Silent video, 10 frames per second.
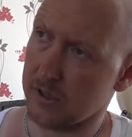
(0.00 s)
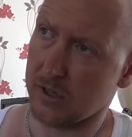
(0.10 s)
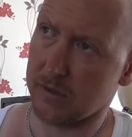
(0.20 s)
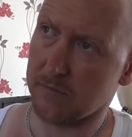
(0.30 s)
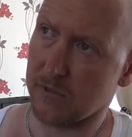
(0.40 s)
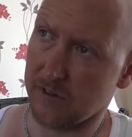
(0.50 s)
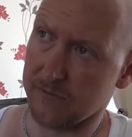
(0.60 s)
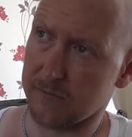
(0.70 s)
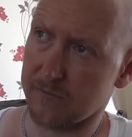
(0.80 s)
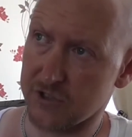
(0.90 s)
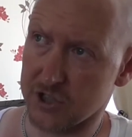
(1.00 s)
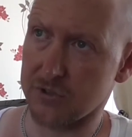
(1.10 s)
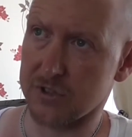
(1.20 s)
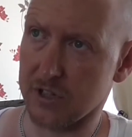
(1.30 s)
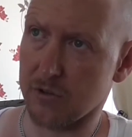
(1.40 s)
I've
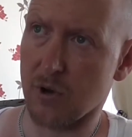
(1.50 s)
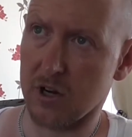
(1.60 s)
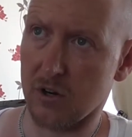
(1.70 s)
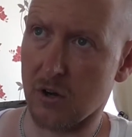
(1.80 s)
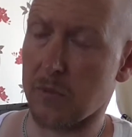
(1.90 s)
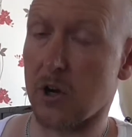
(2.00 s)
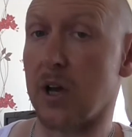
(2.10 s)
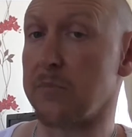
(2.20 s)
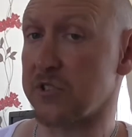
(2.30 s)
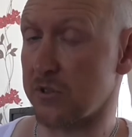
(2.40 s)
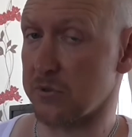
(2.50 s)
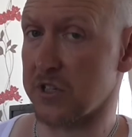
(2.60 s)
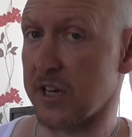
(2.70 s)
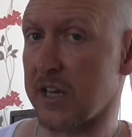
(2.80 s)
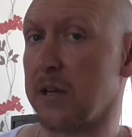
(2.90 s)
reduced it quite a lot, but I am still
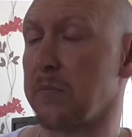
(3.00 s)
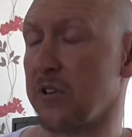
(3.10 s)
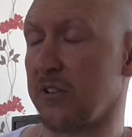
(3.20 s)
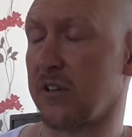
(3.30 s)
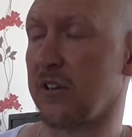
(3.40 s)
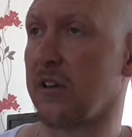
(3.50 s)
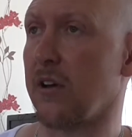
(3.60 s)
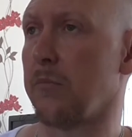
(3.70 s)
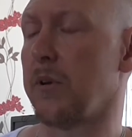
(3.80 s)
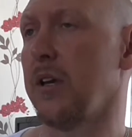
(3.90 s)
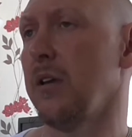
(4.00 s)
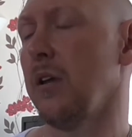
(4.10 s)
taking it because it did help me.